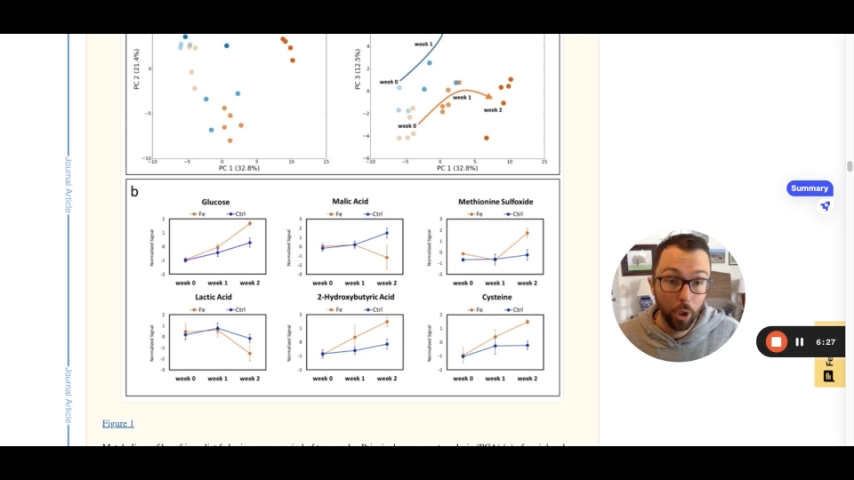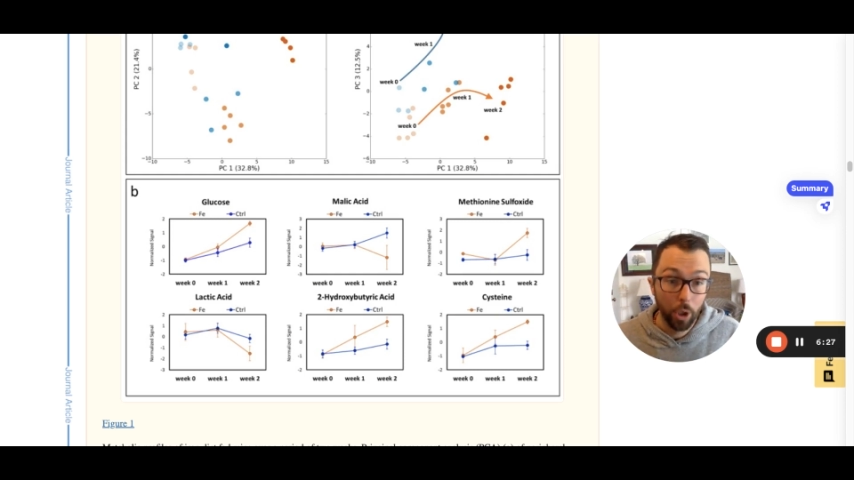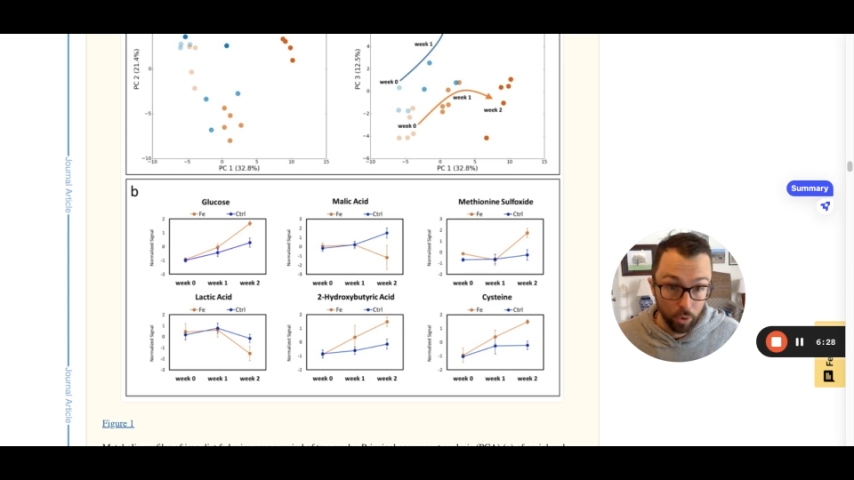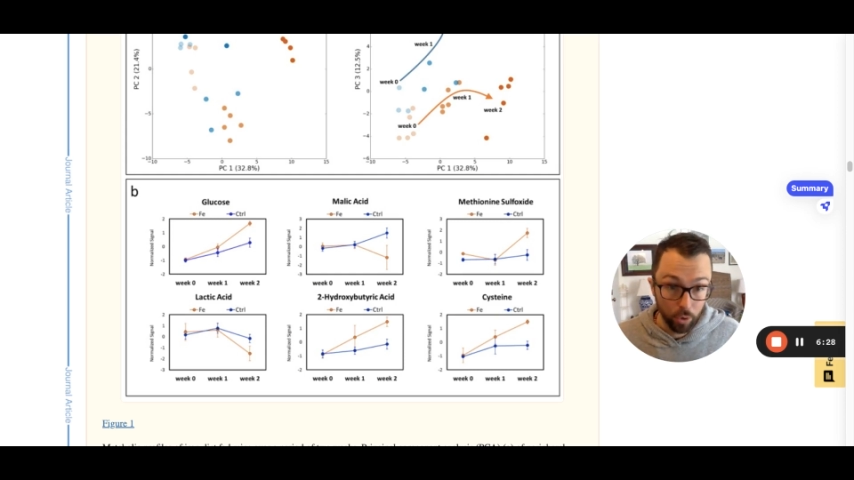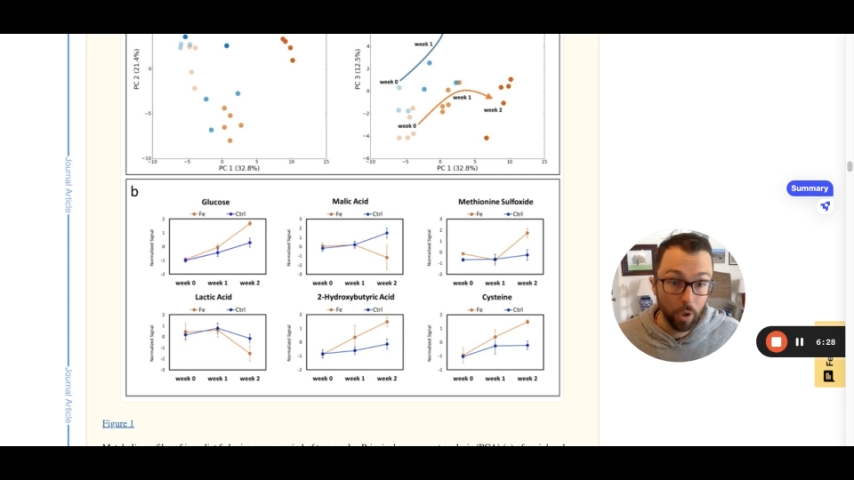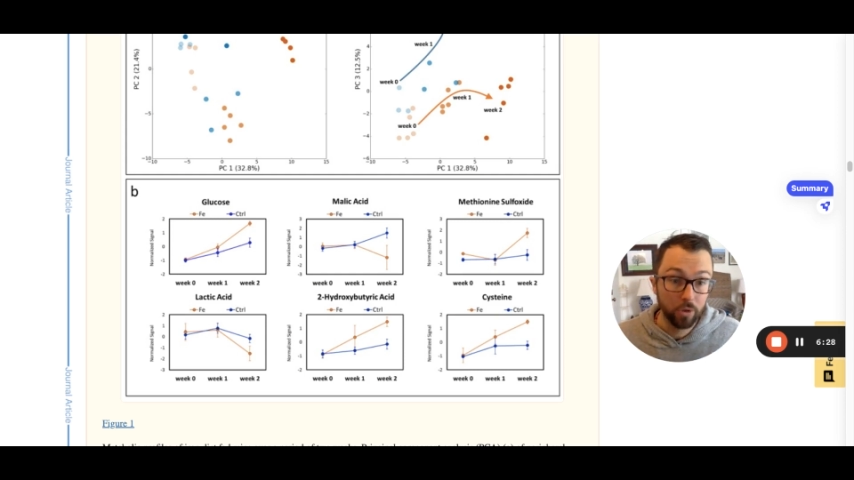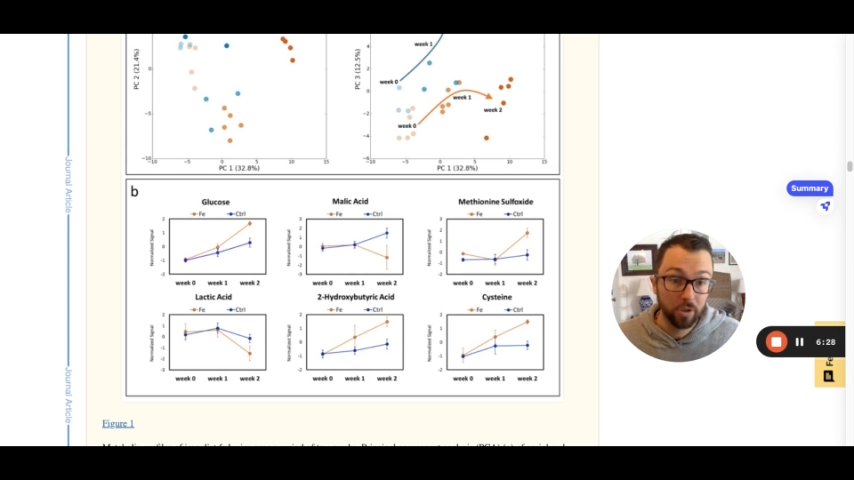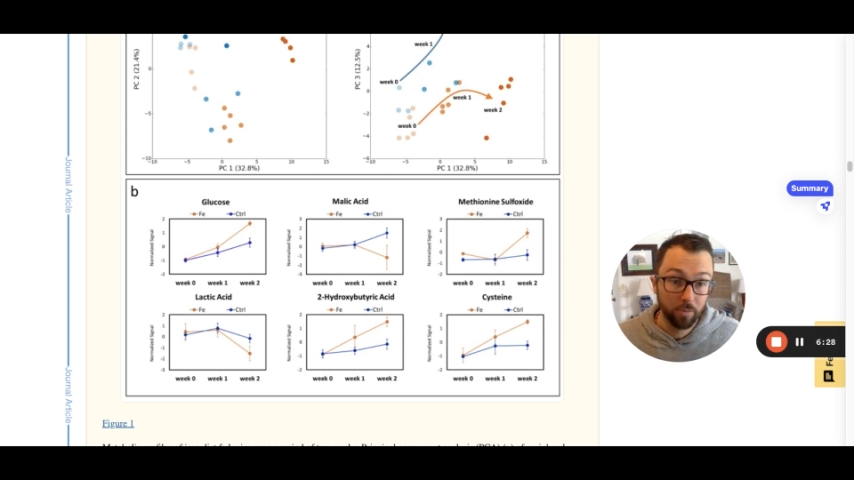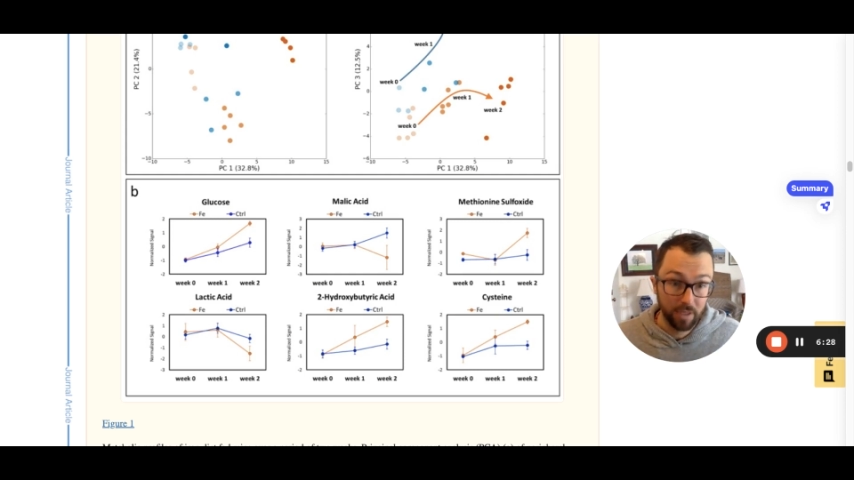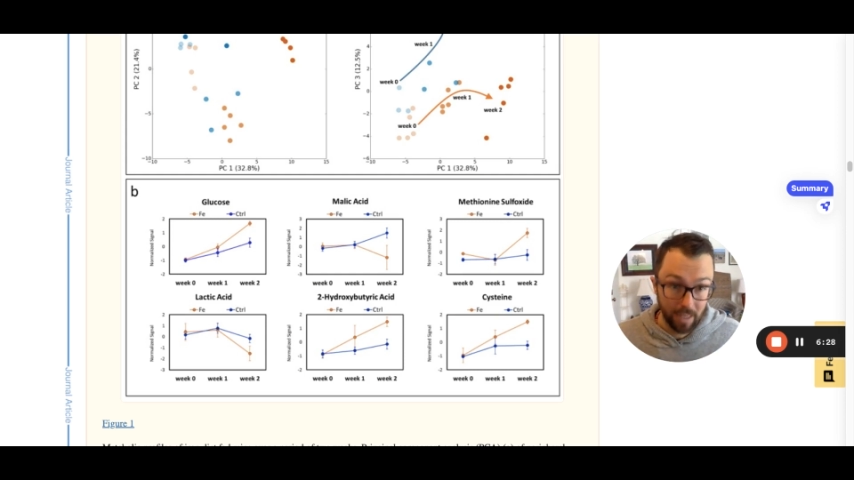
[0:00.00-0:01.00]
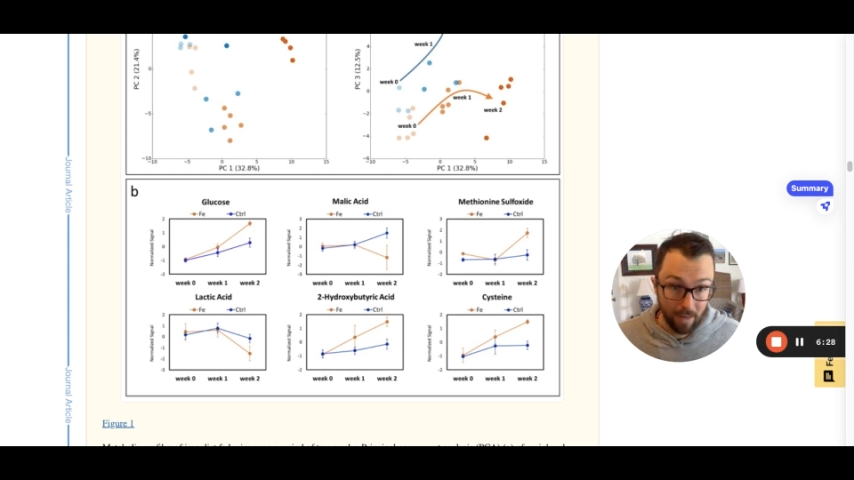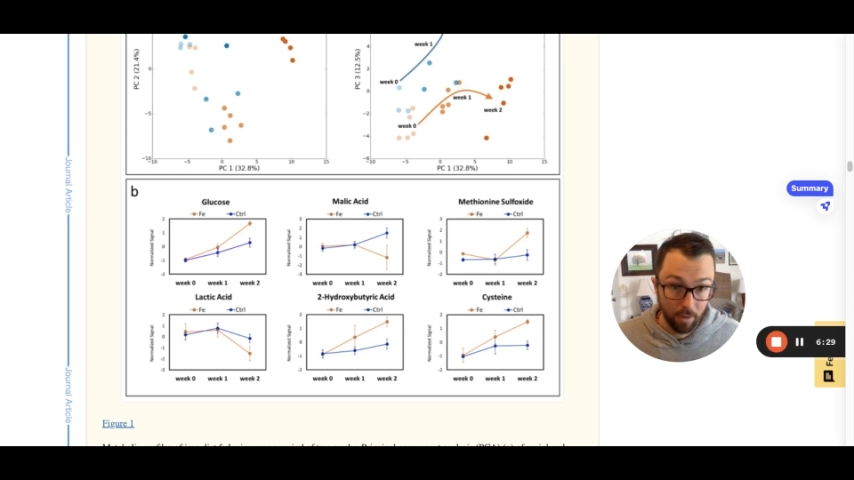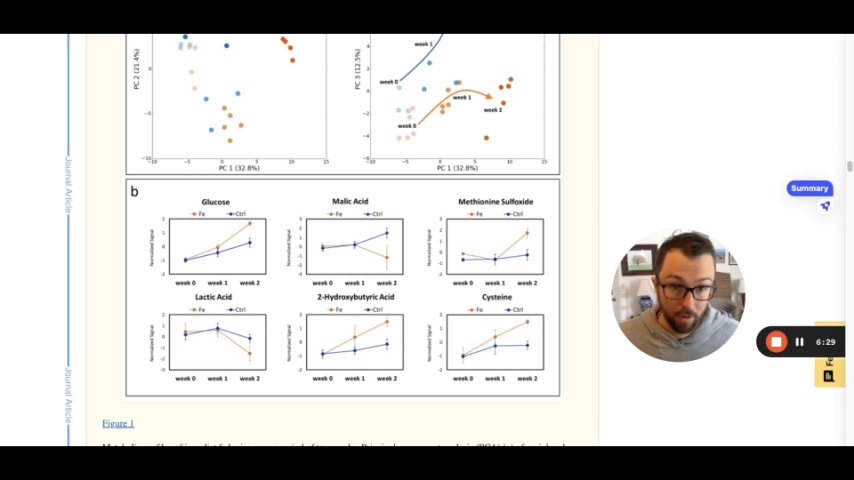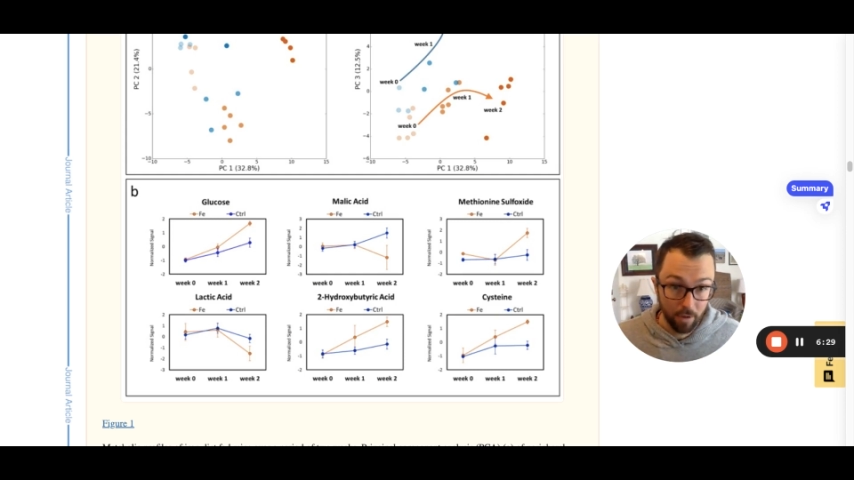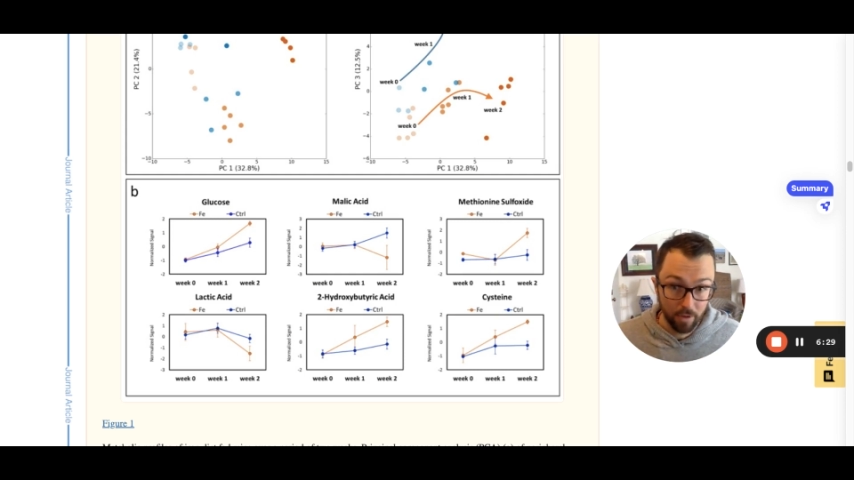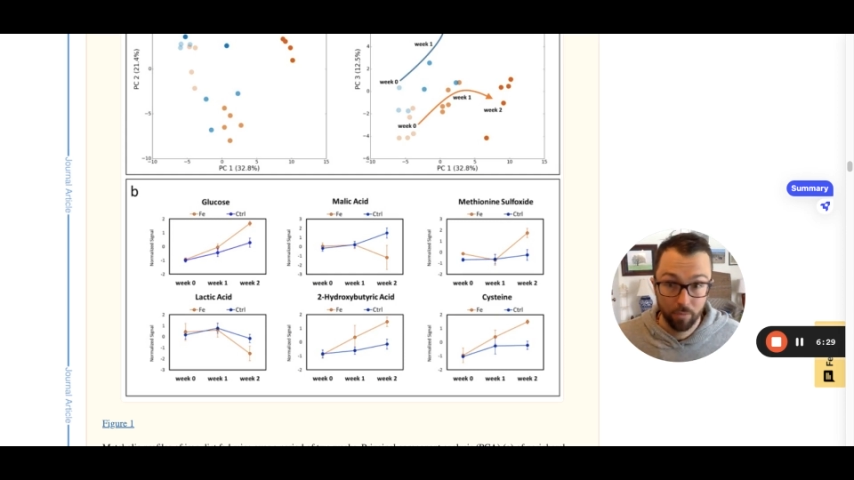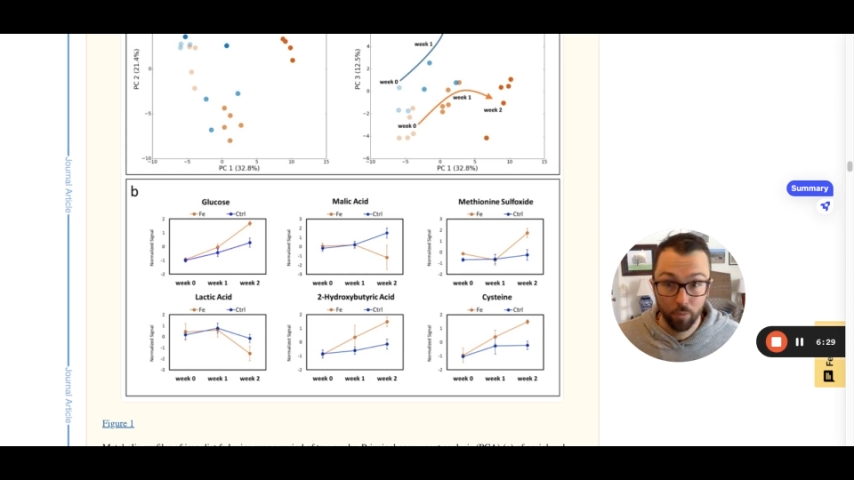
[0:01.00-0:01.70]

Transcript: glucose metabolism,